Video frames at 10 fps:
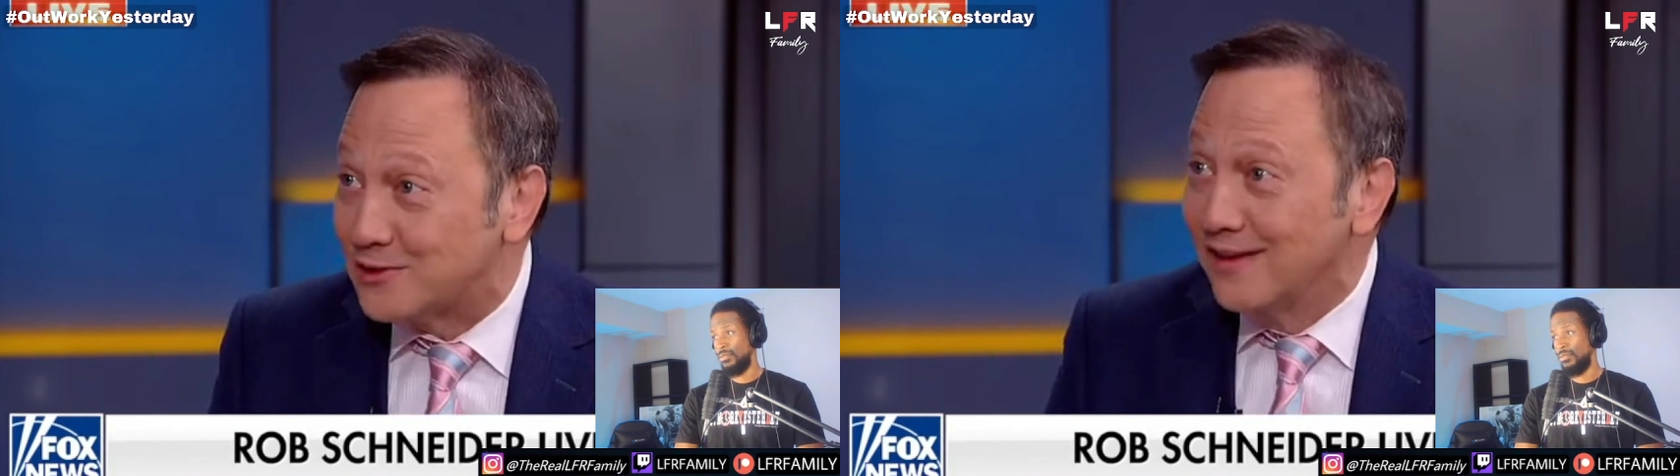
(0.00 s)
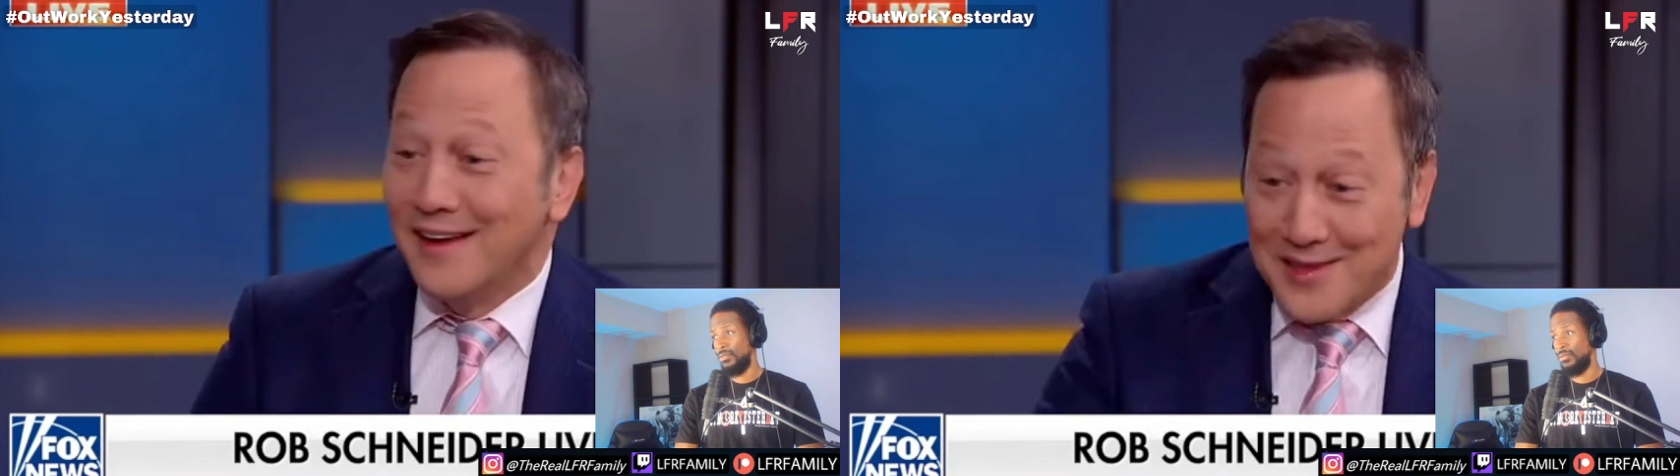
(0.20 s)

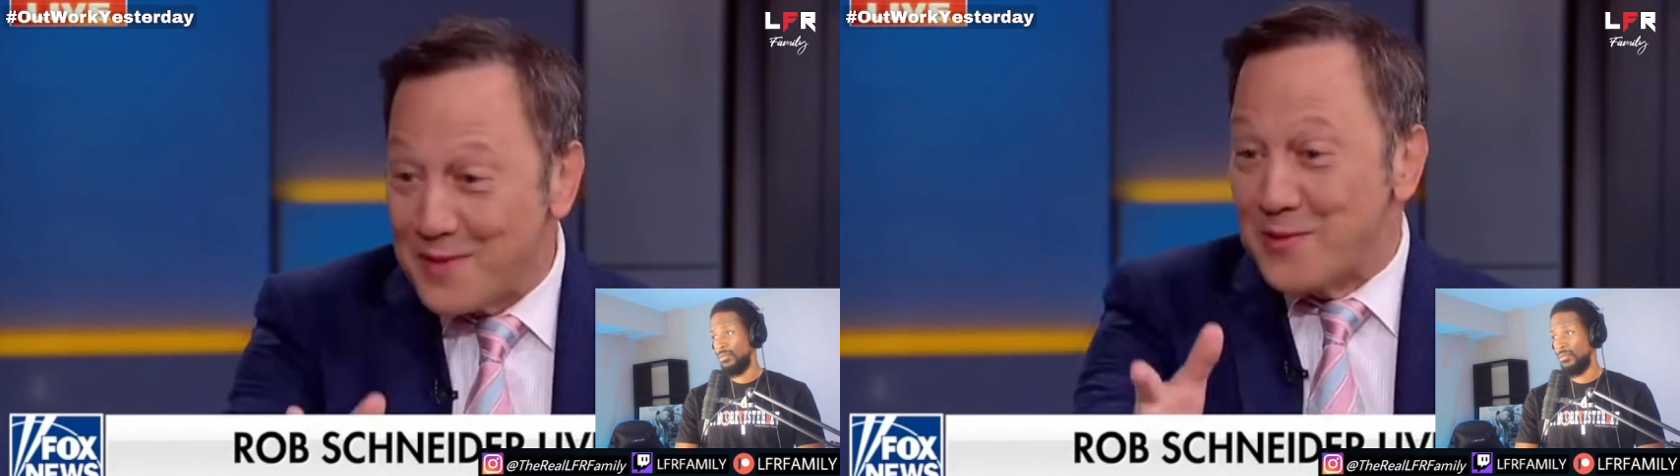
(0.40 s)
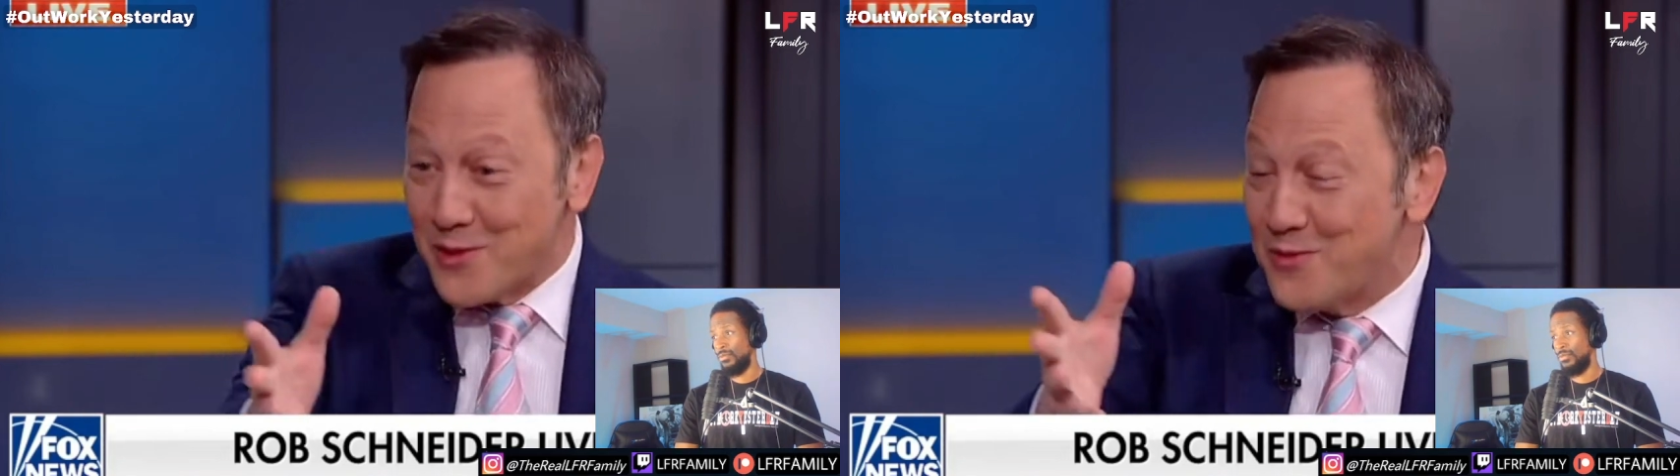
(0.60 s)
Right. They
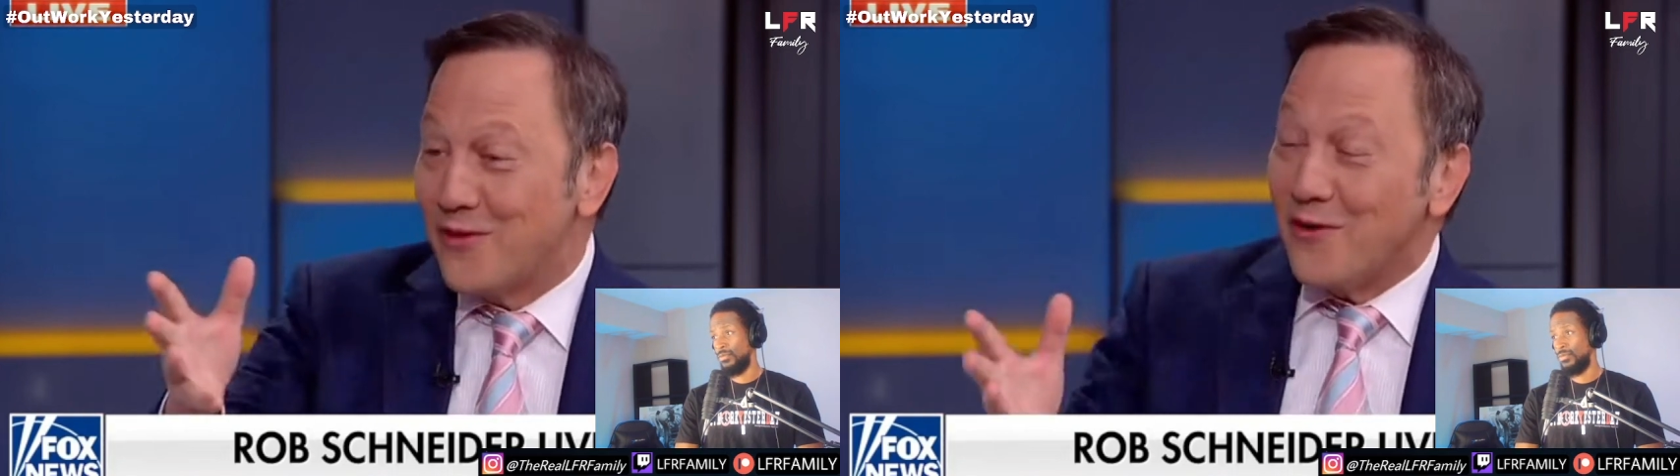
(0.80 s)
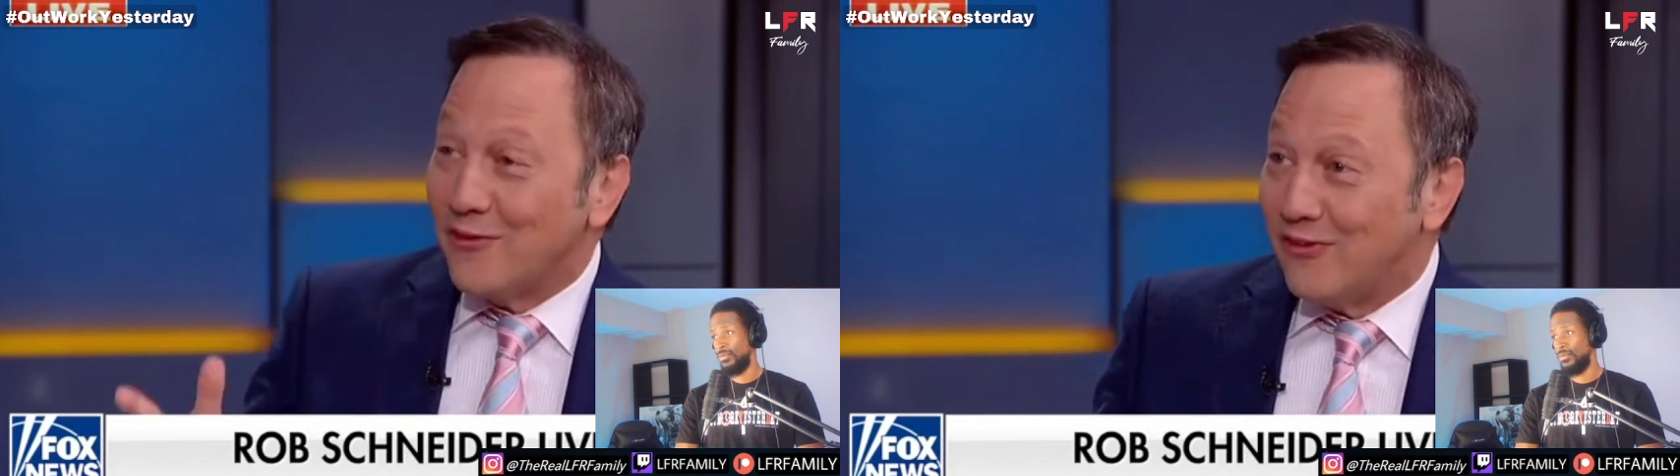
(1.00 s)
made me remove
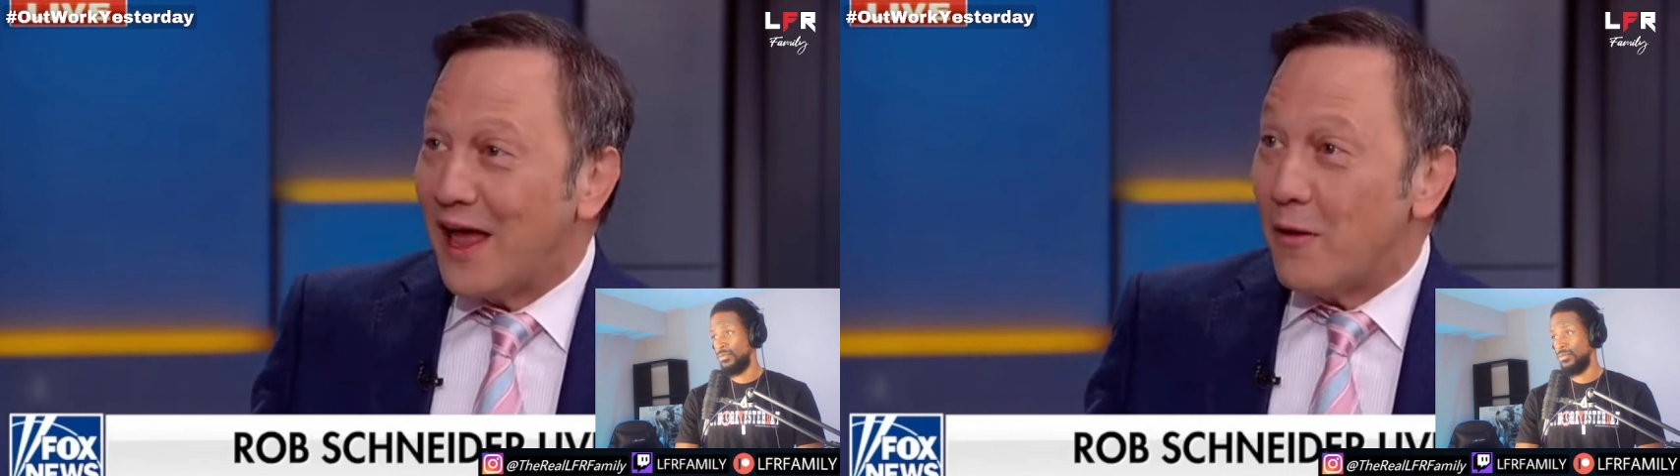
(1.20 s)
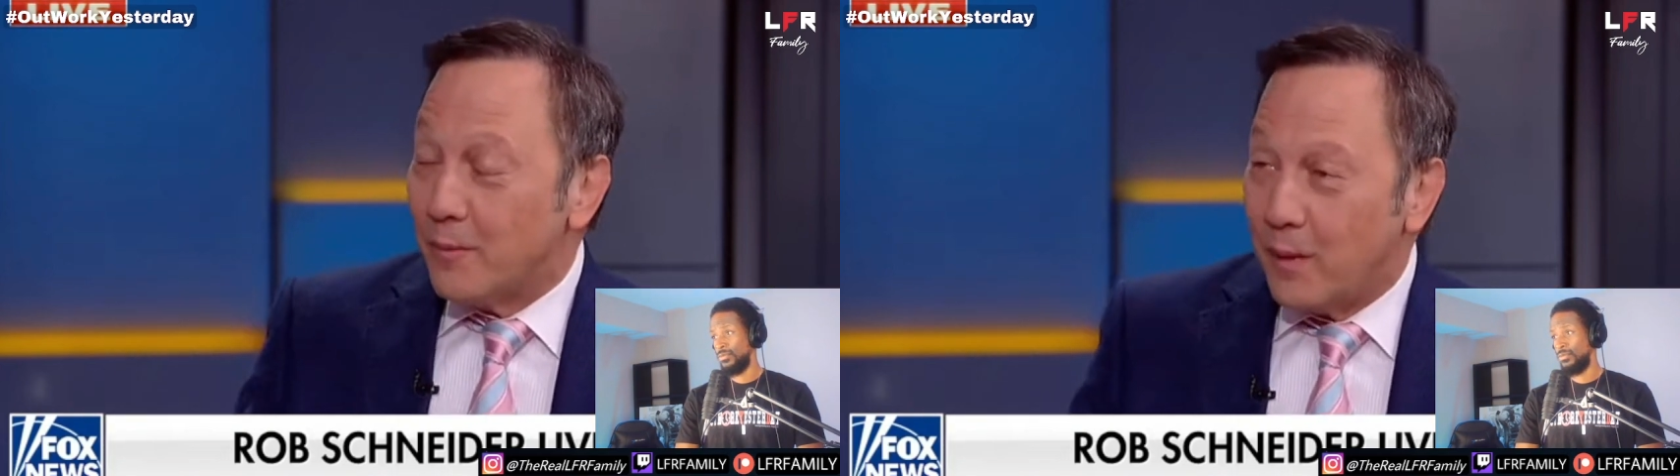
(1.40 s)
all the
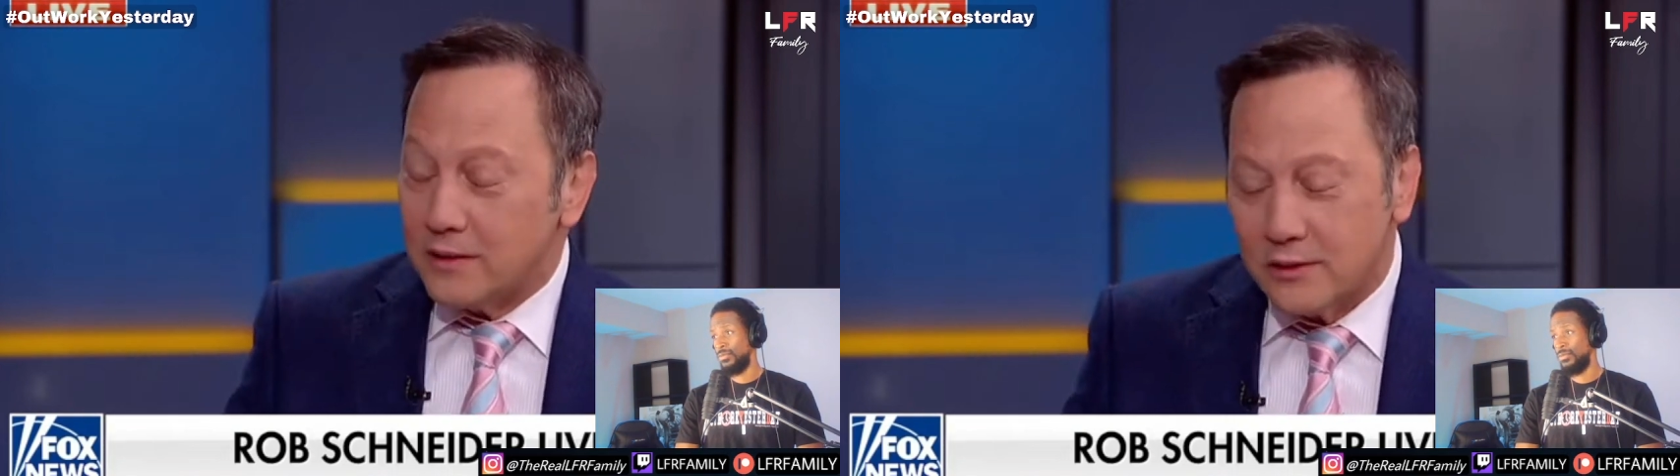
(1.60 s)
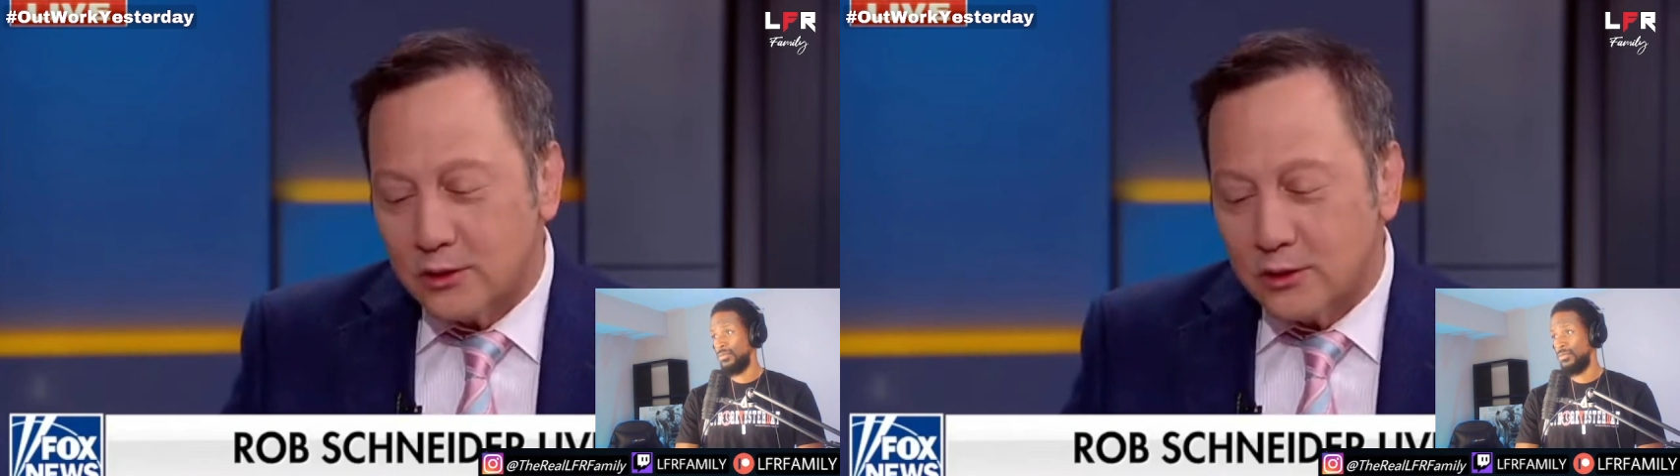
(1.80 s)
flower pots.